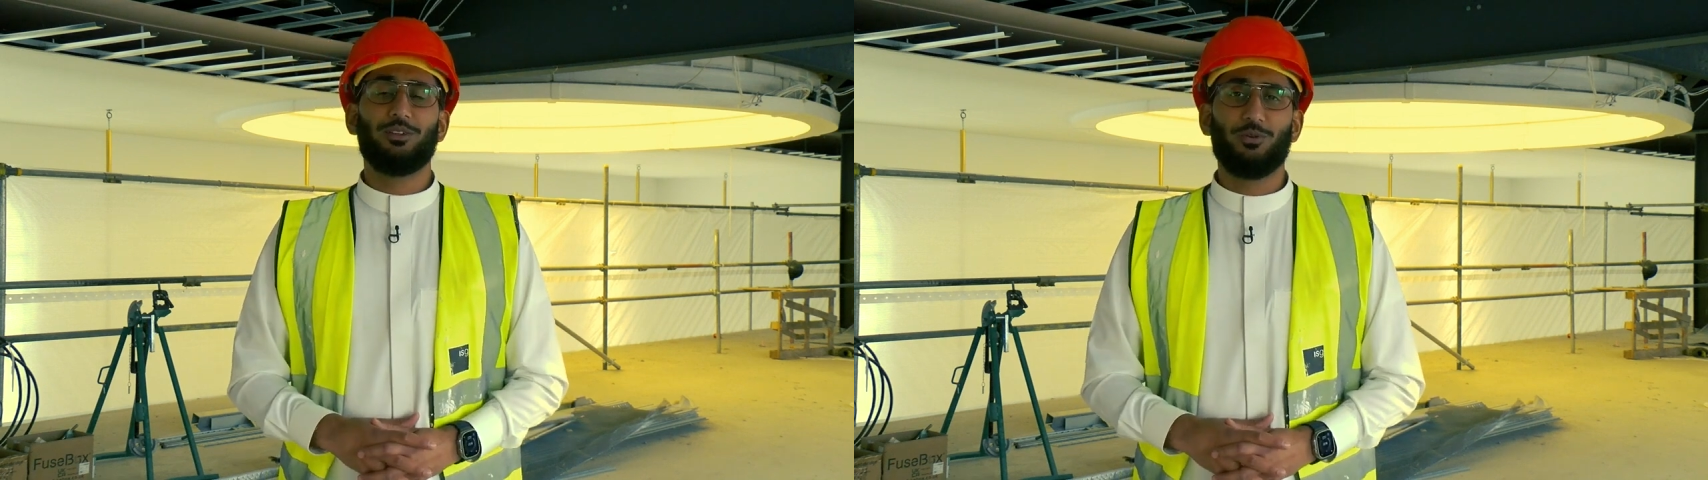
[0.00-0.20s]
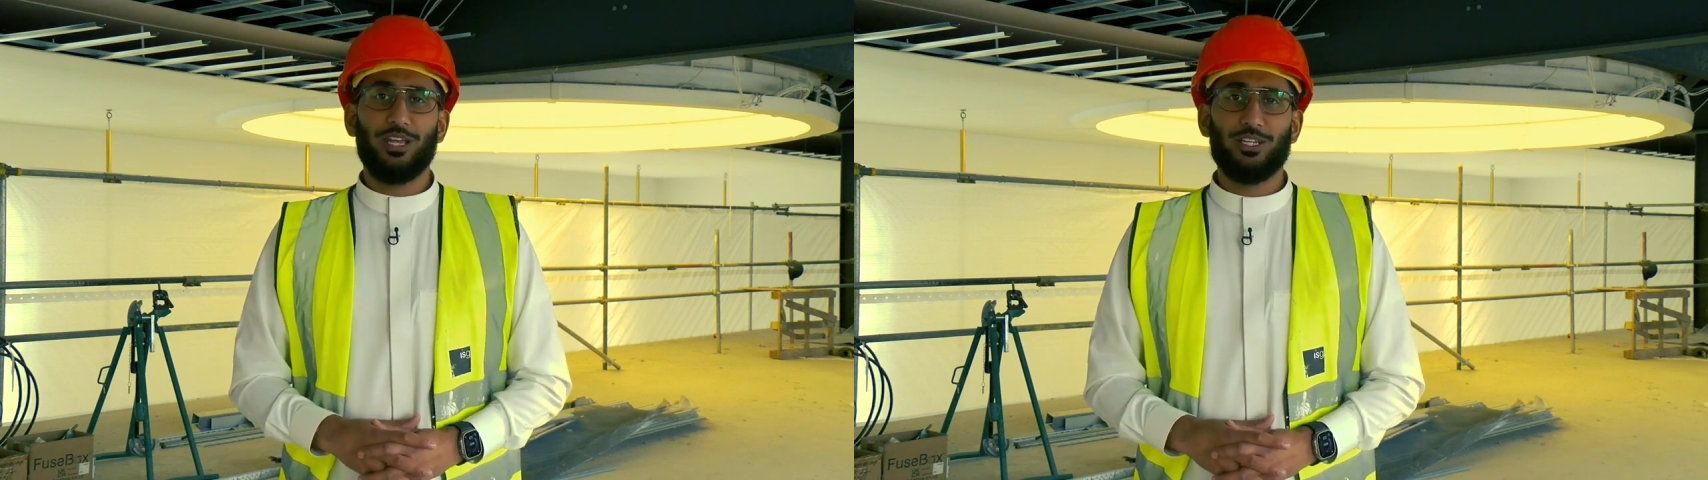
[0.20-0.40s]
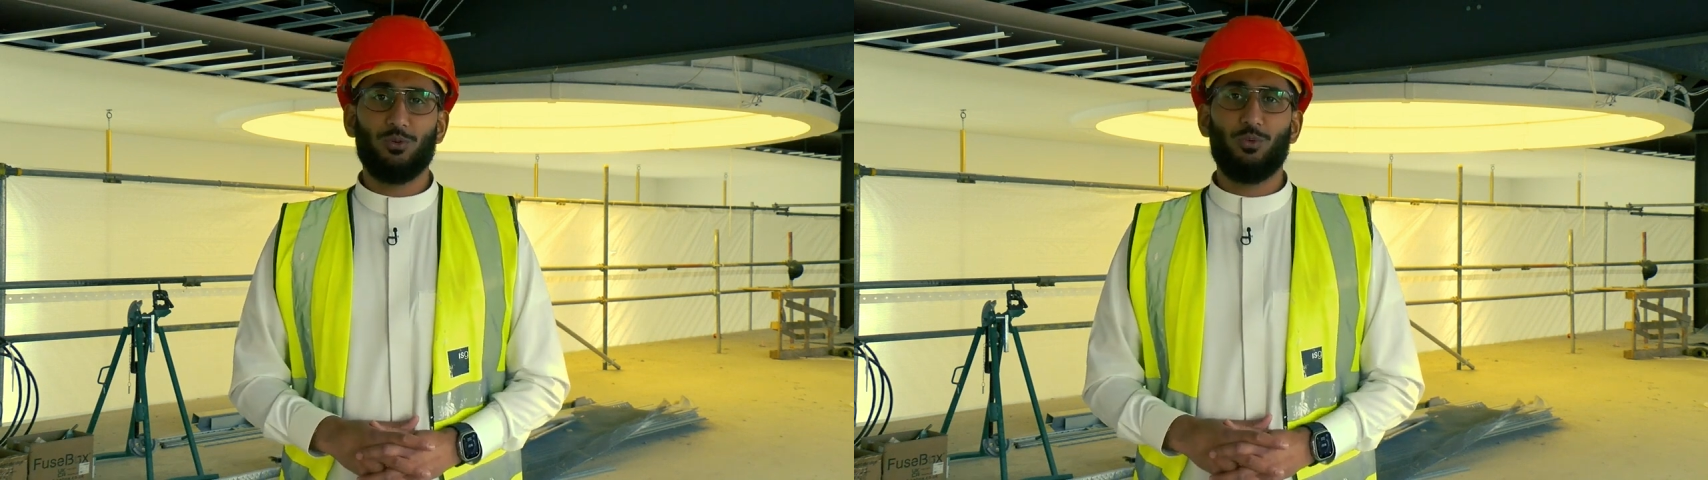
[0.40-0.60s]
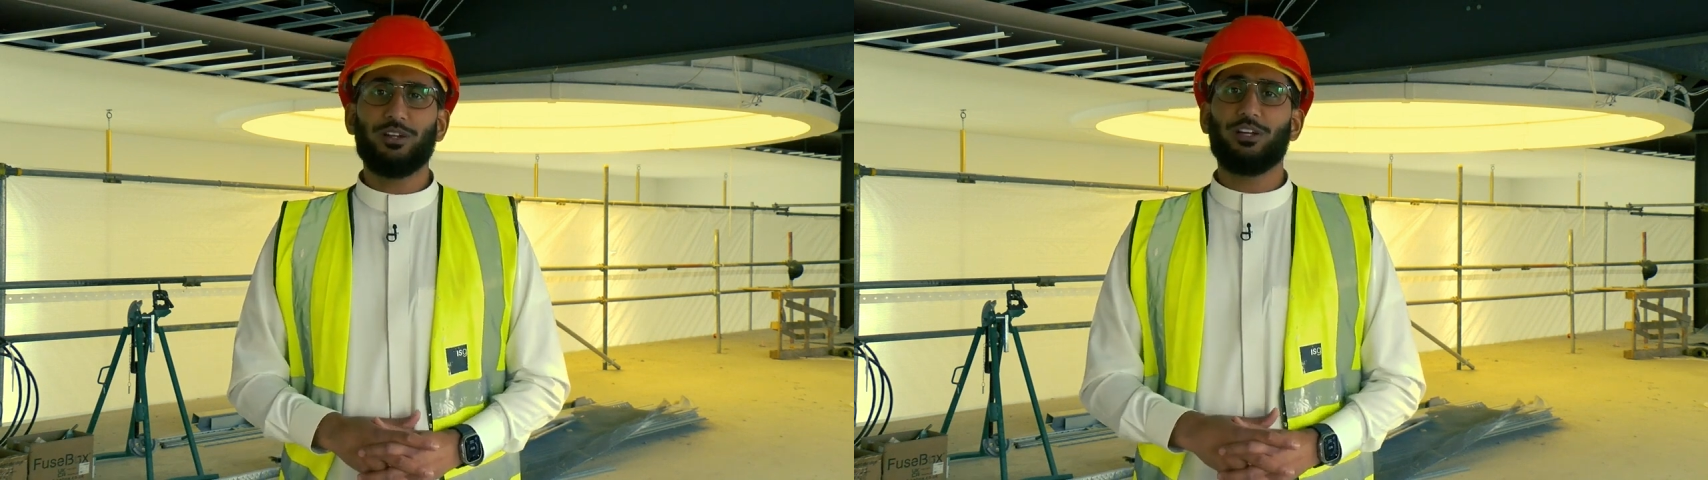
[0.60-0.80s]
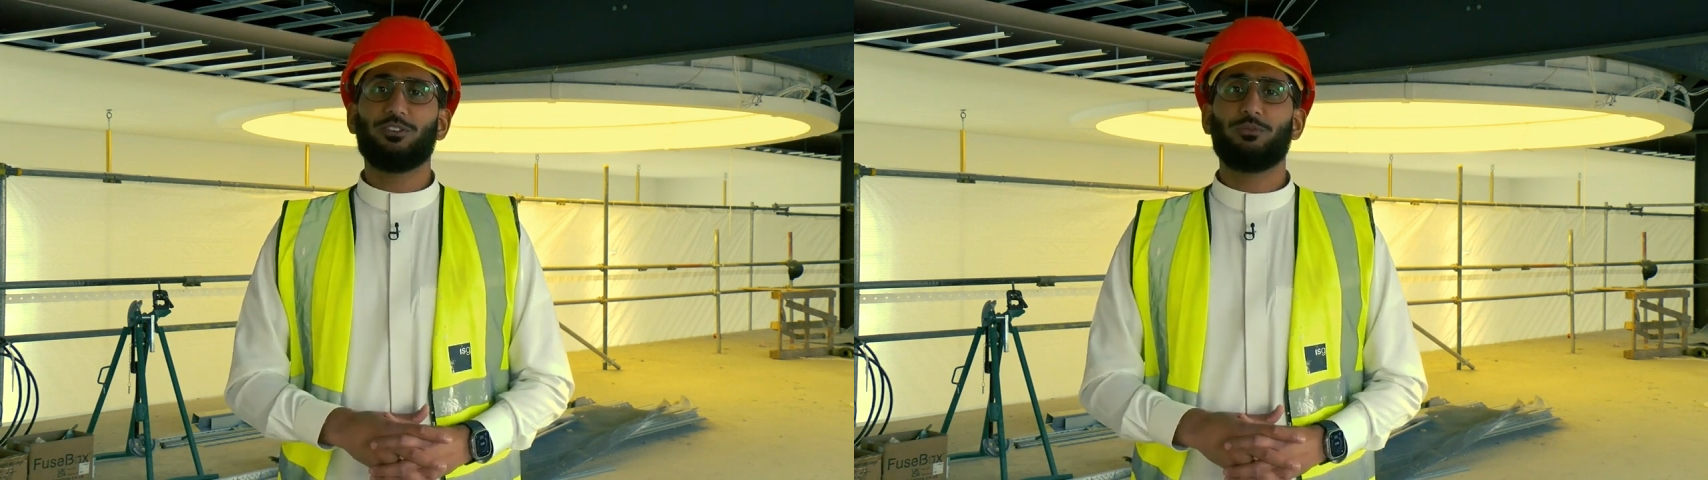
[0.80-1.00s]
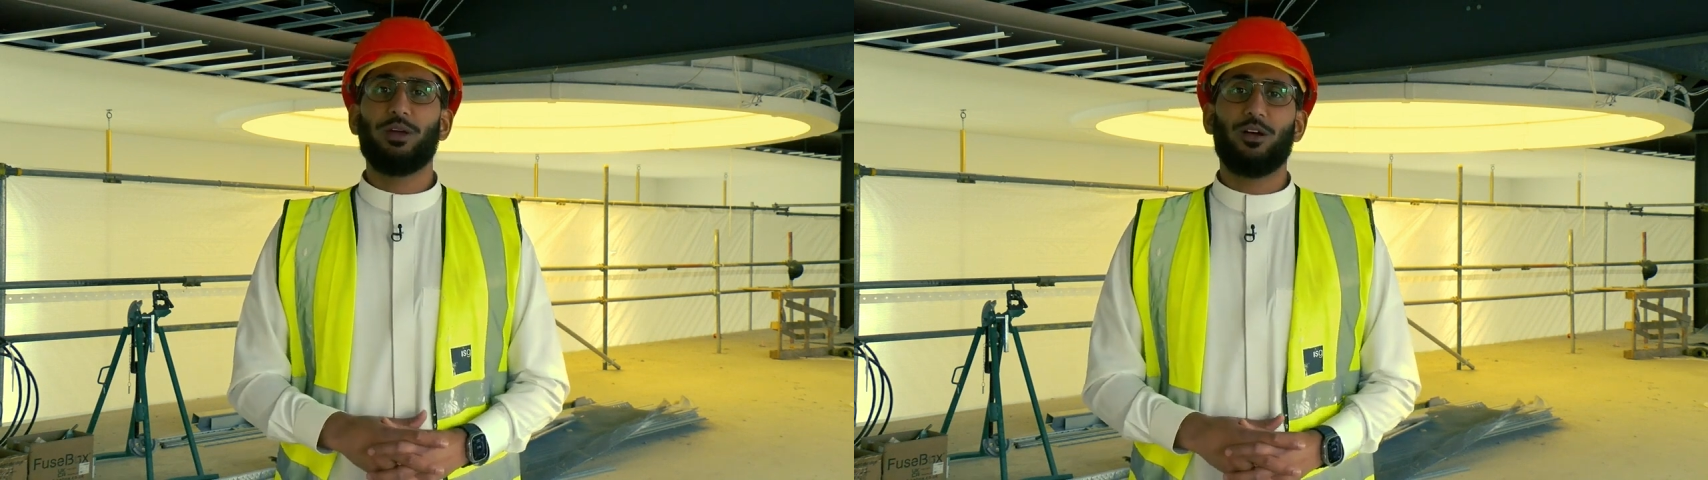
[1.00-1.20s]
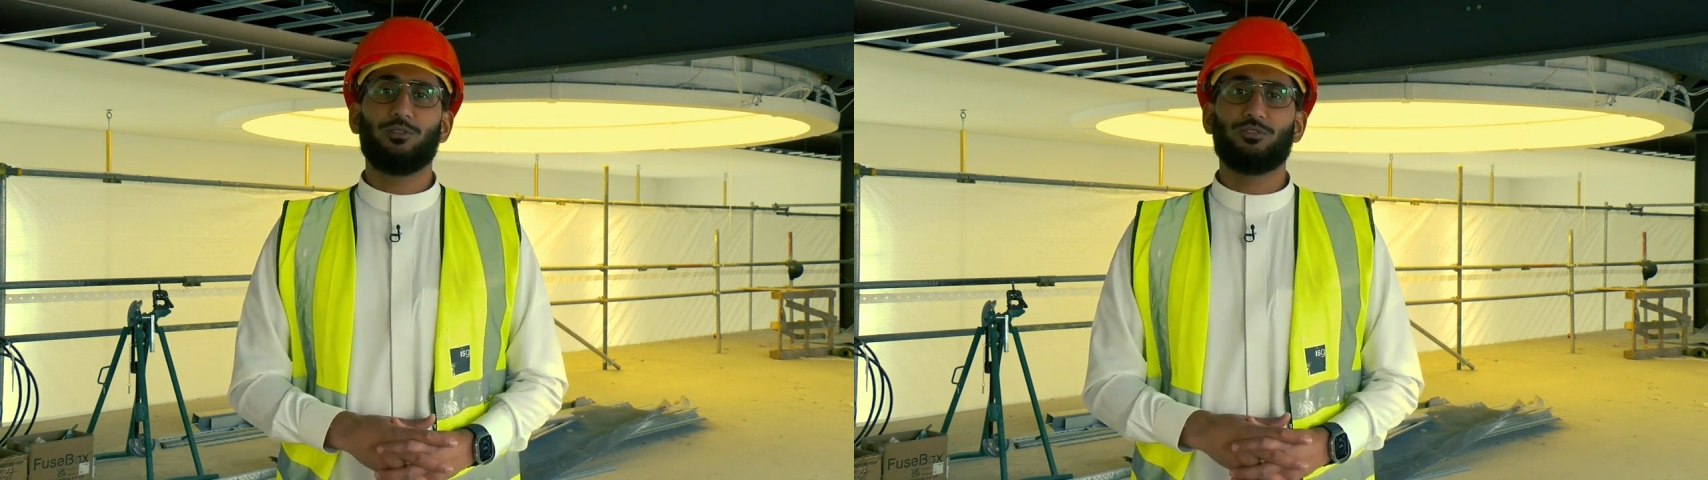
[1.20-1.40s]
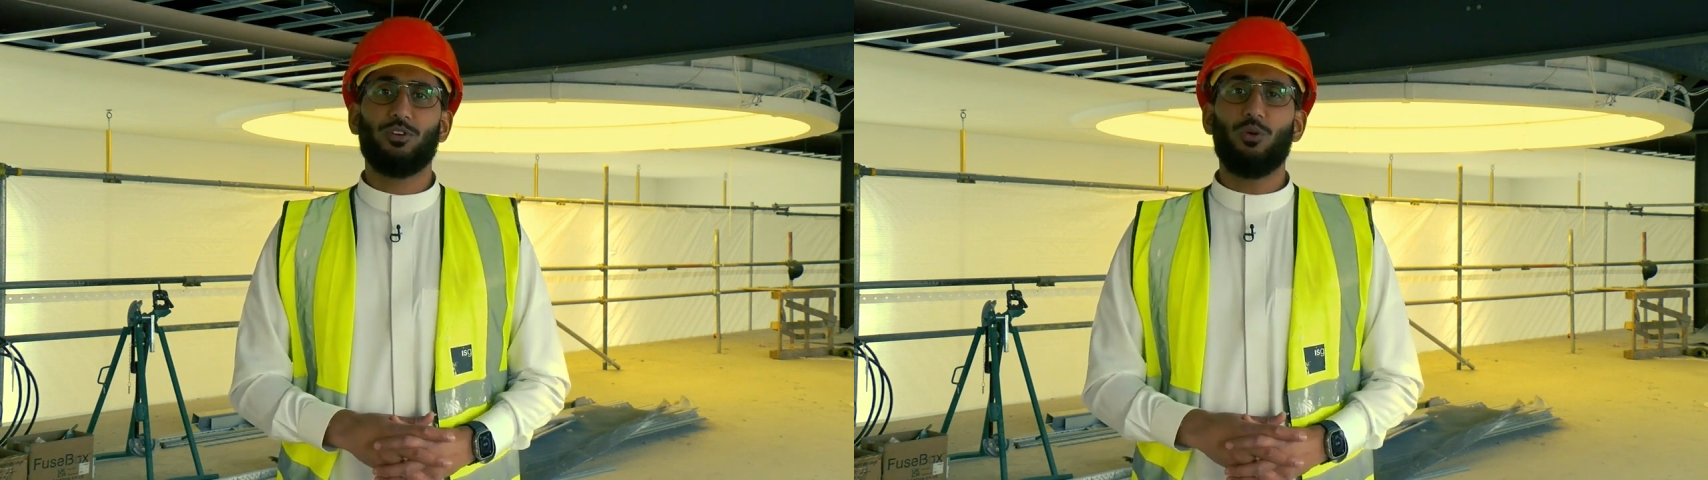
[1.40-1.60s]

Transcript: donate £100